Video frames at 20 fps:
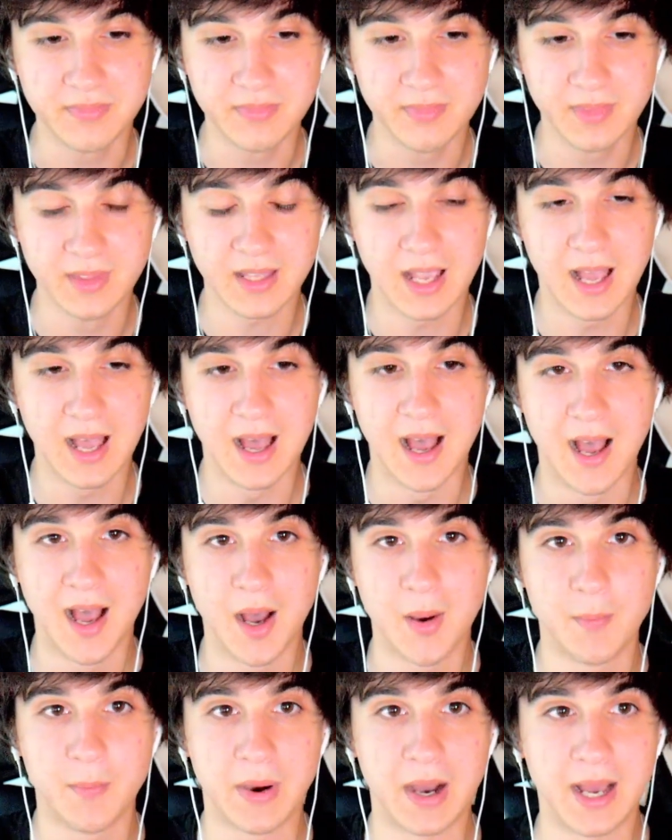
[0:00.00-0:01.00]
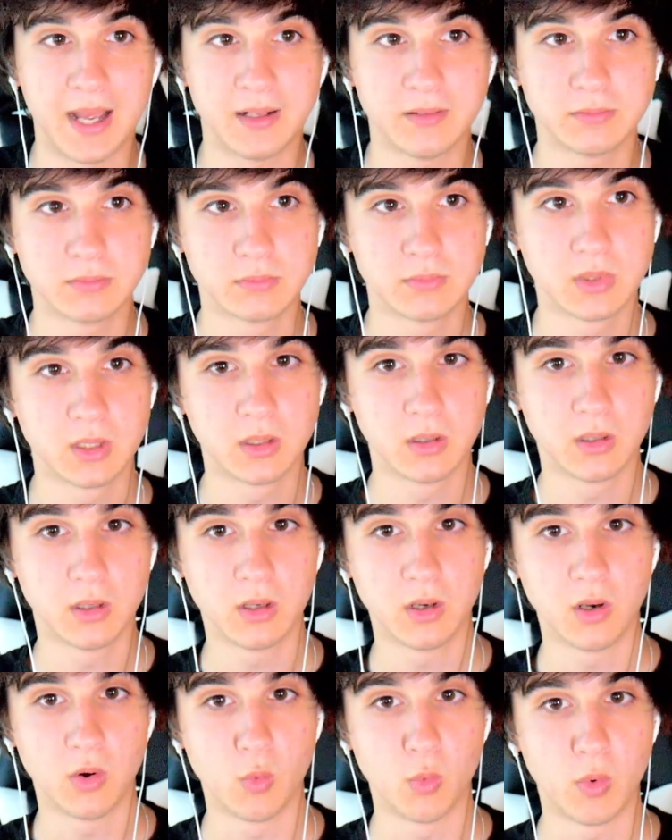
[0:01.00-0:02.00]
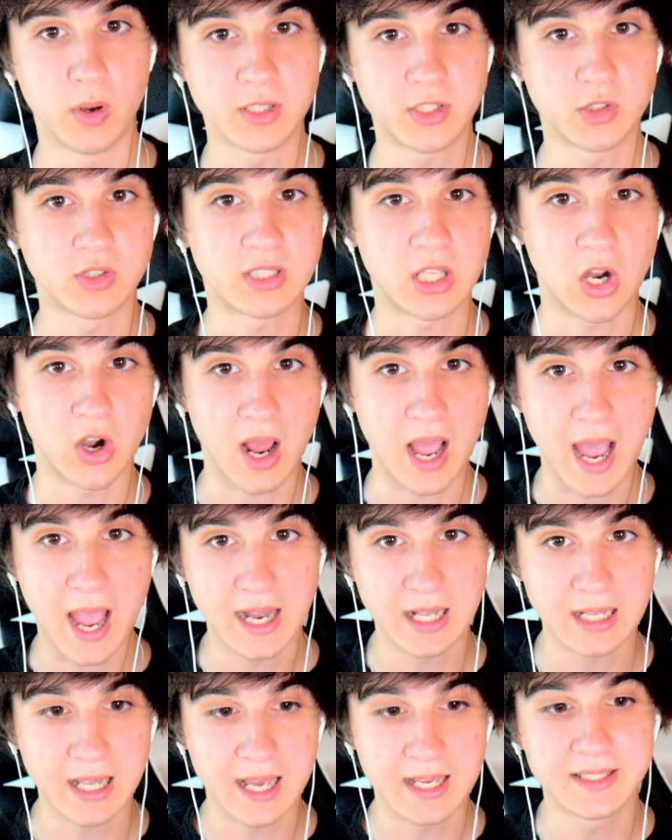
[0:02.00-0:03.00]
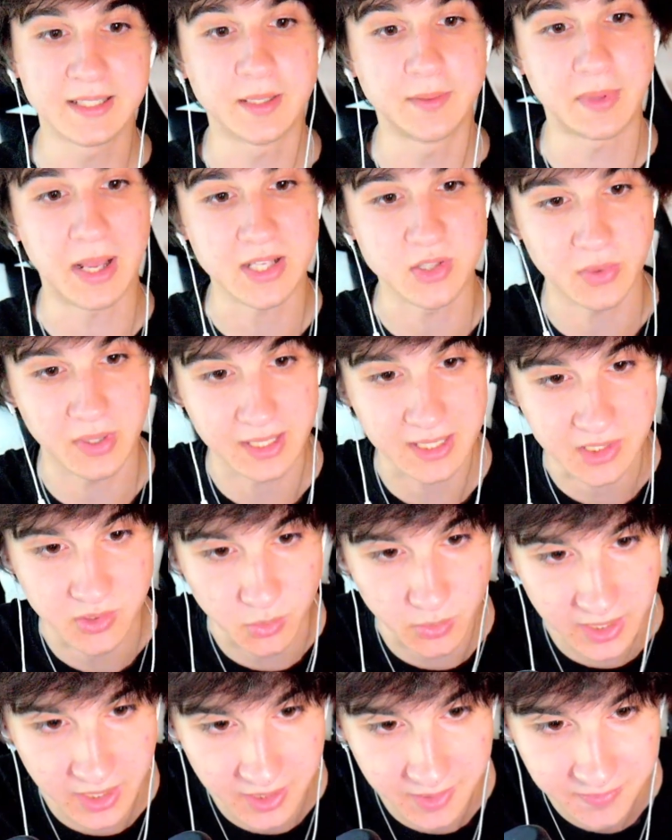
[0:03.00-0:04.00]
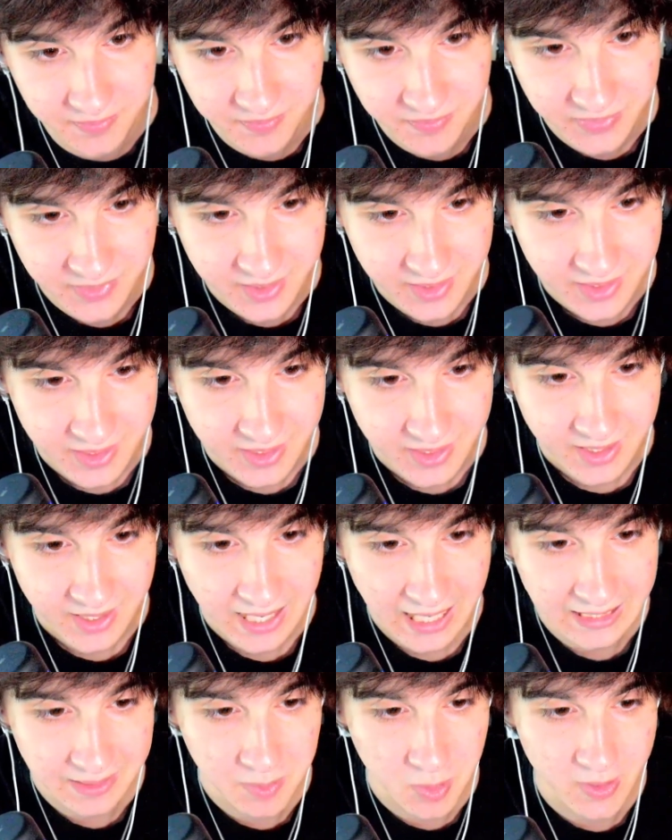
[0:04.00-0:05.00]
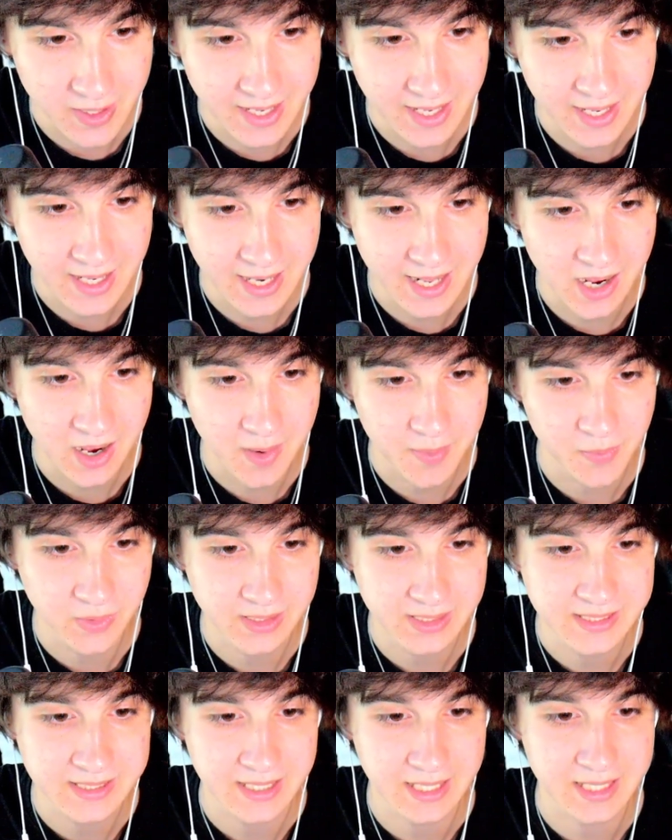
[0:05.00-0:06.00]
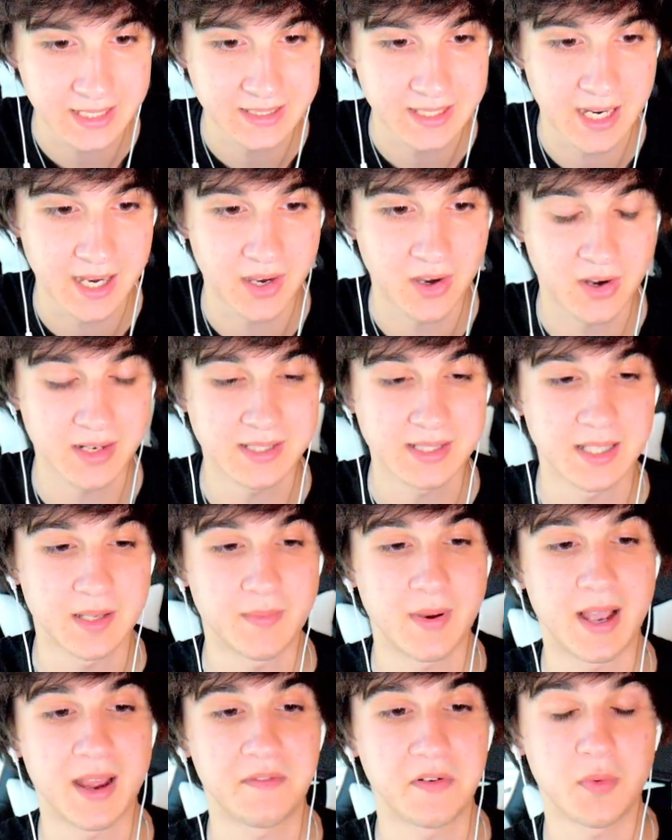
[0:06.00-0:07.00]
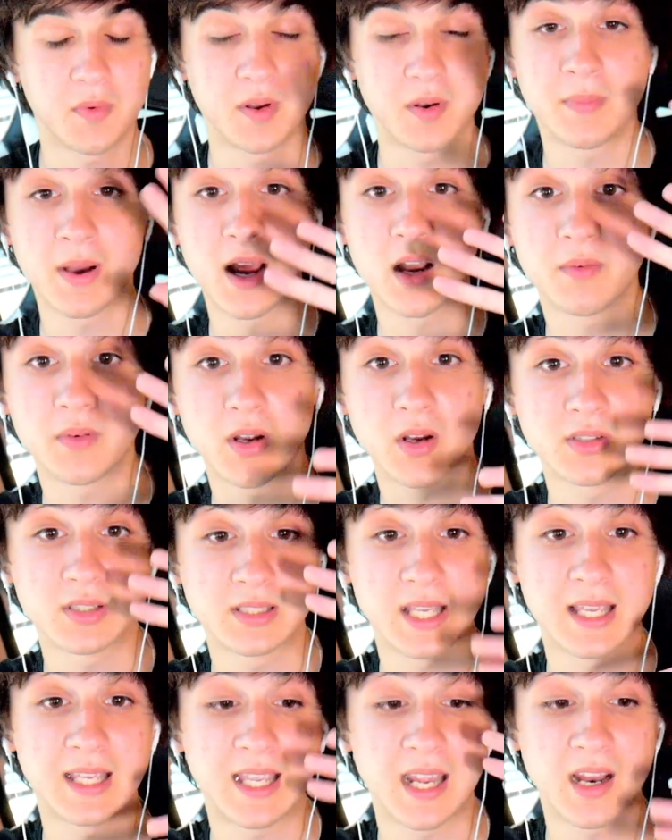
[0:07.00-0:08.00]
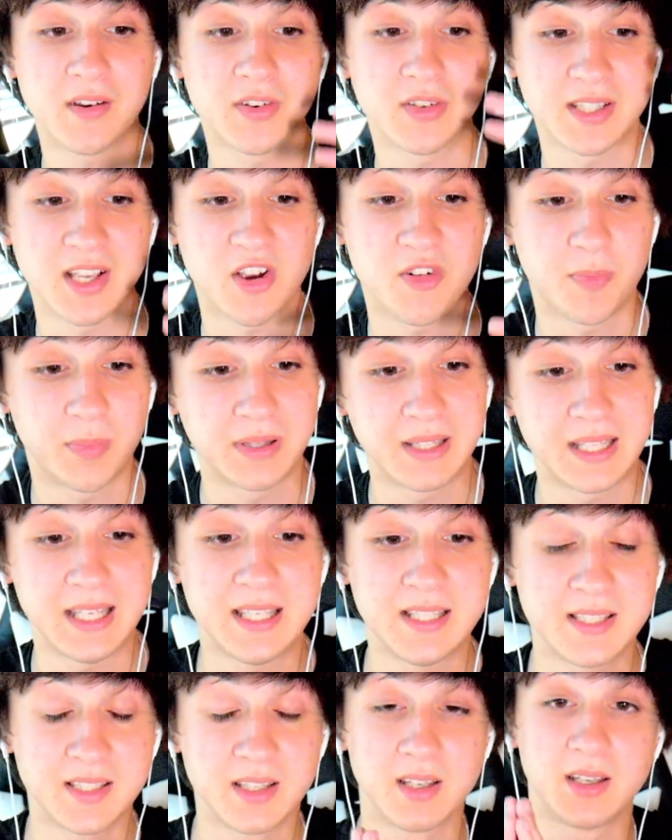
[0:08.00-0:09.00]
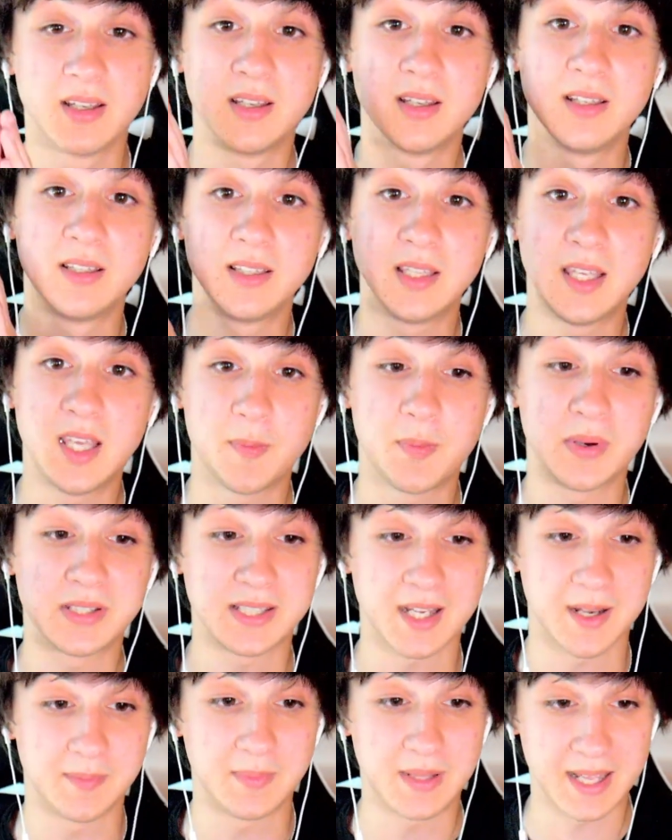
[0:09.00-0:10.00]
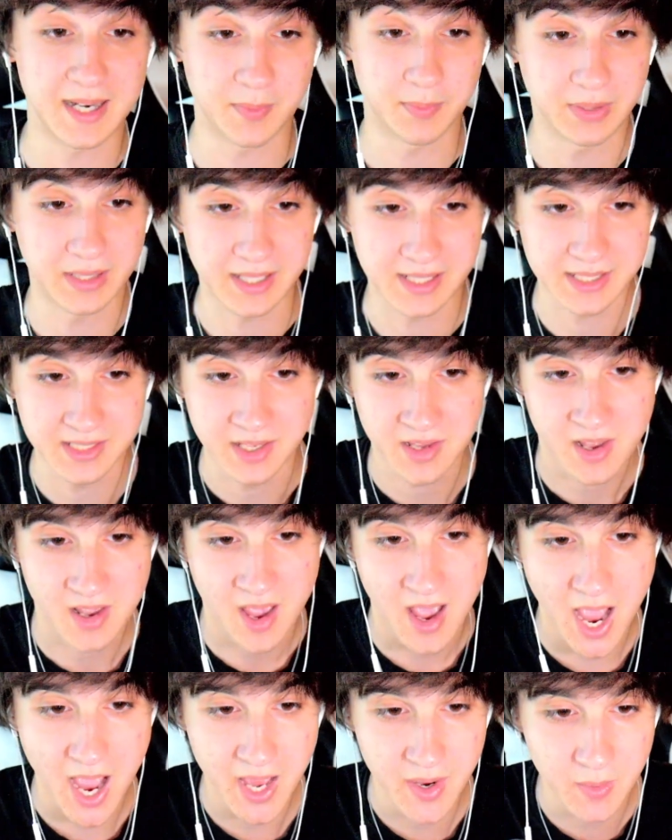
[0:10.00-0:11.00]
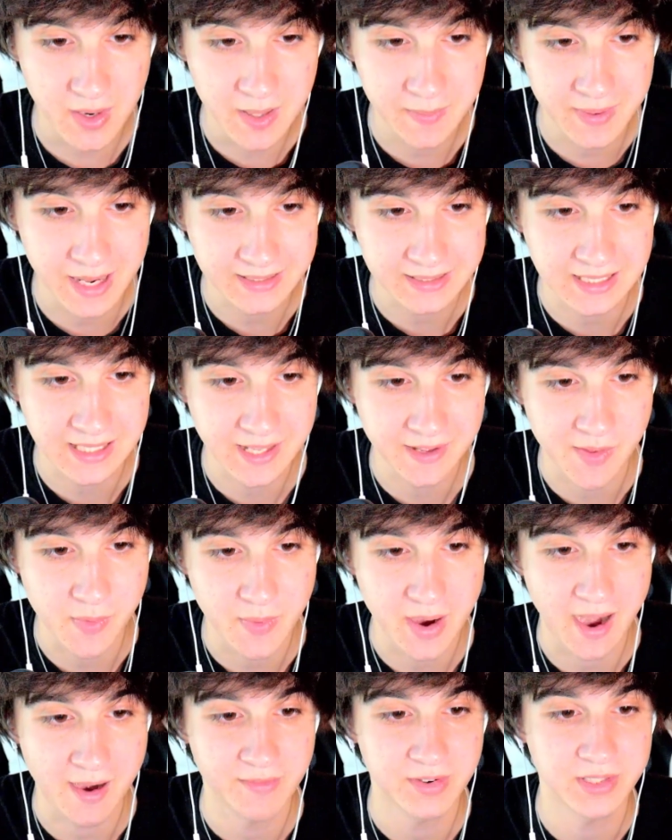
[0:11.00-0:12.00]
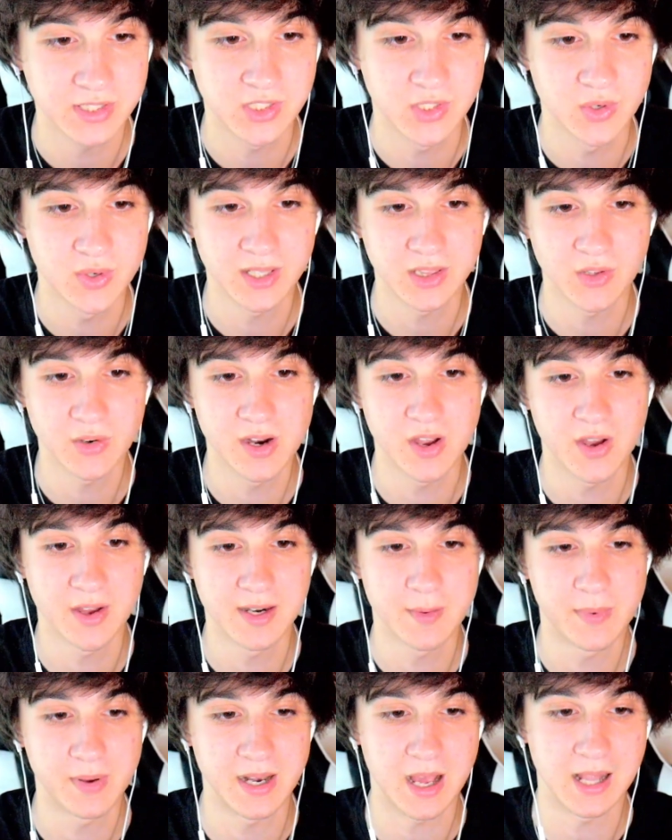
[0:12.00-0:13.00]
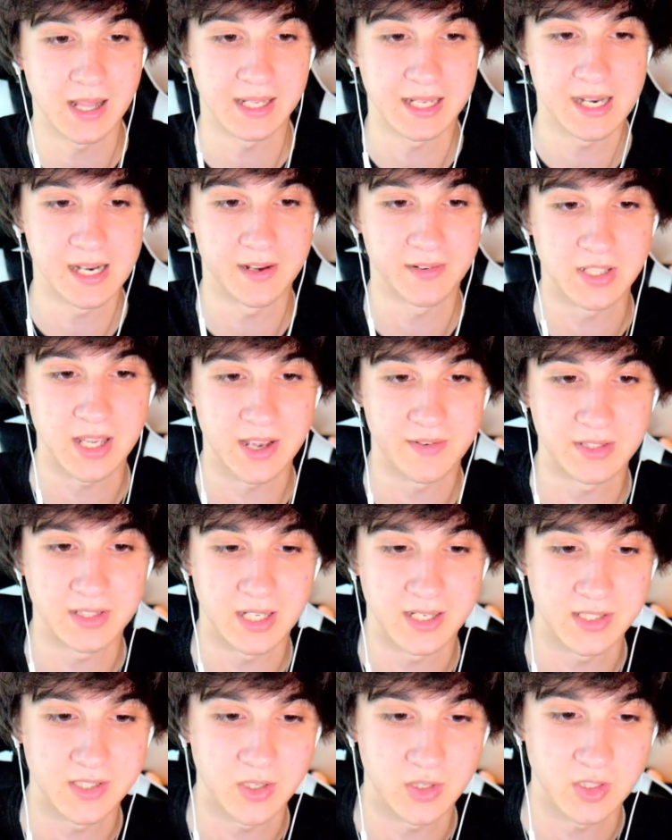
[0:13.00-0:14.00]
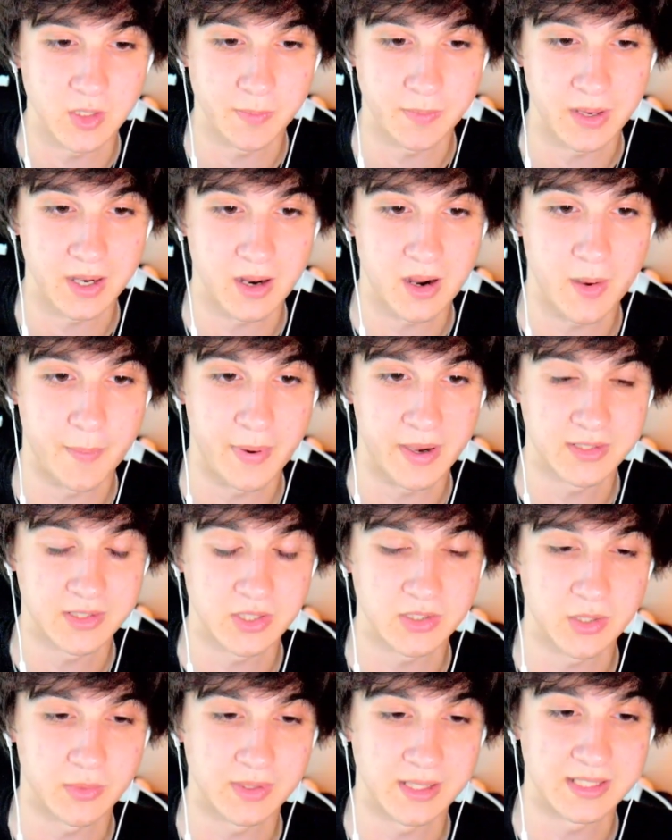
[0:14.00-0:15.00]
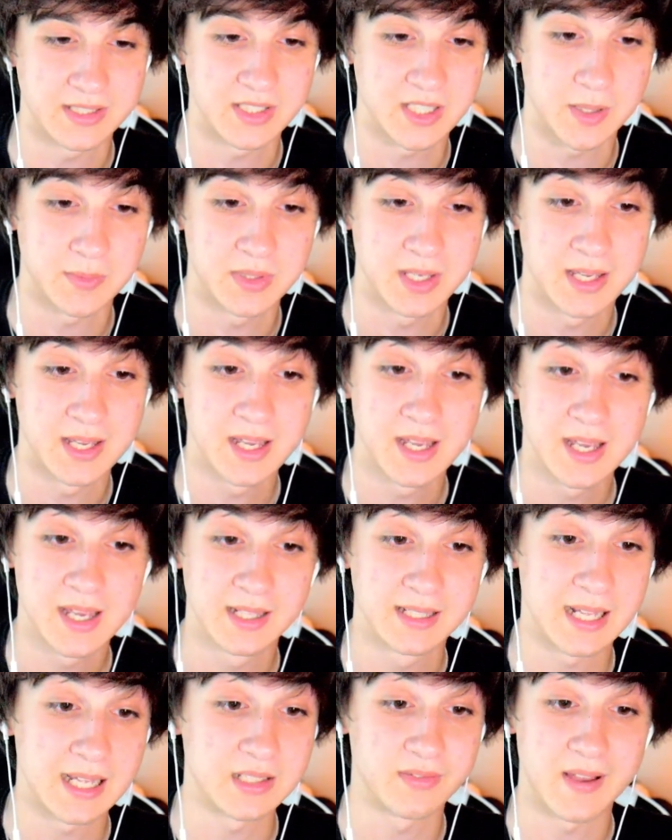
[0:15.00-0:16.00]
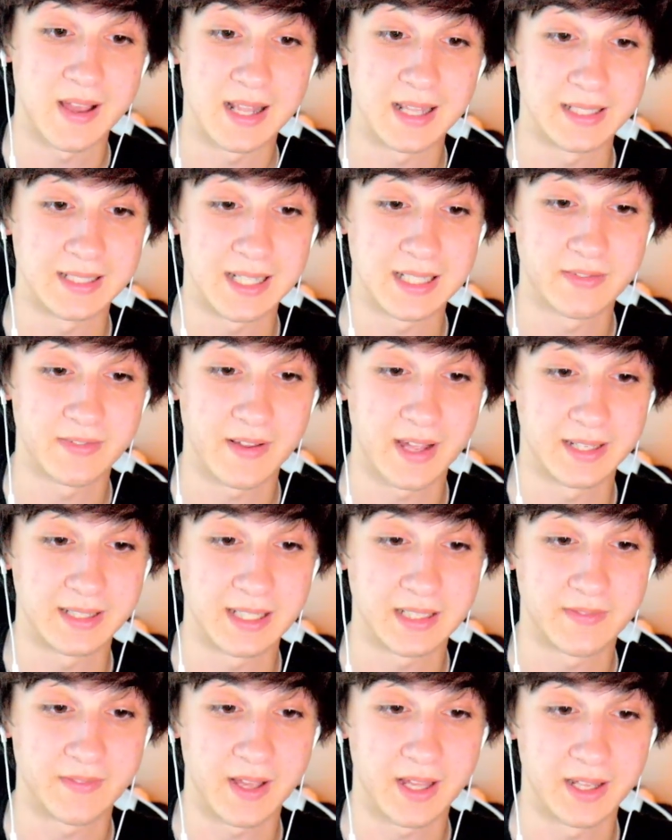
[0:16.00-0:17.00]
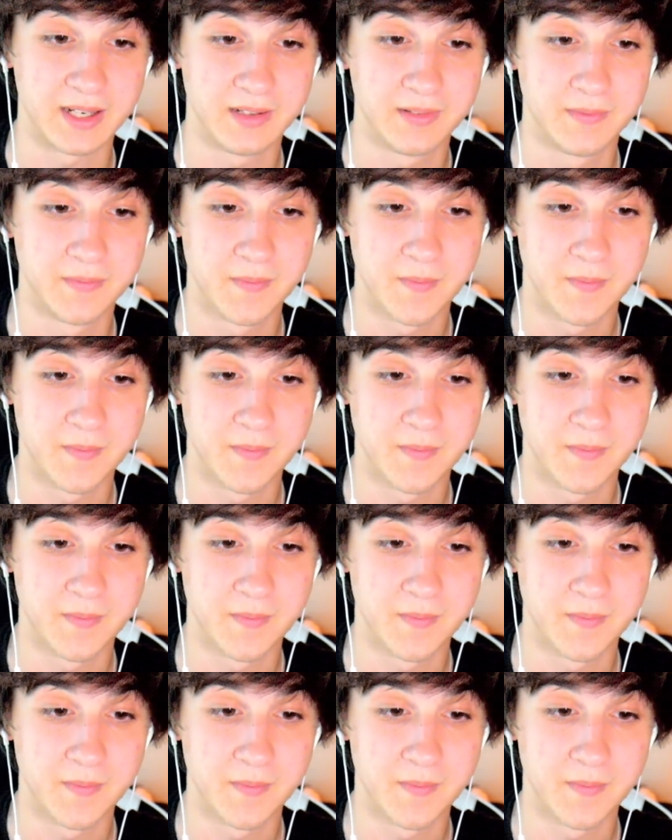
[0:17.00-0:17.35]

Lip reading: But once you start idolizing them, that's where it gets weird. I didn't want to head out. I'm really sick and tired, honestly. Bye, everyone. Bye, Rose. Take care of yourself, please. Keep us updated, please. I don't want to be at the level where I average 200 to 300, but not like enough to have a ton of social parasocial relationships. That's valid. That's valid. That's valid.